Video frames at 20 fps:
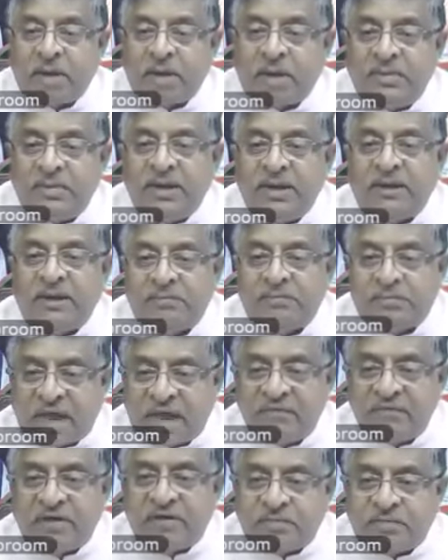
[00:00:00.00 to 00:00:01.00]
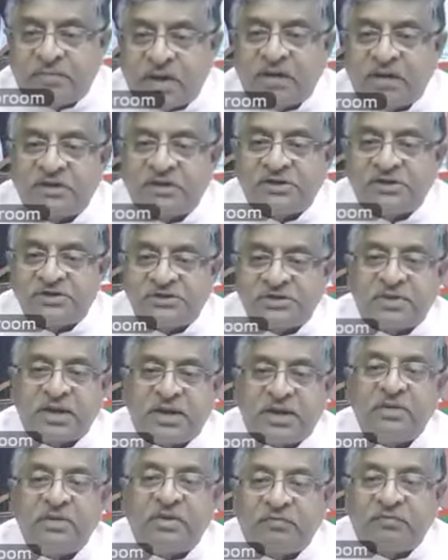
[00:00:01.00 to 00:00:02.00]
public-private
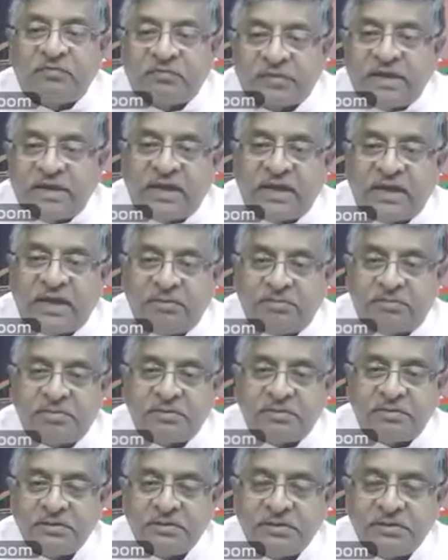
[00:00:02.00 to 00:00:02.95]
partnership can be of great help.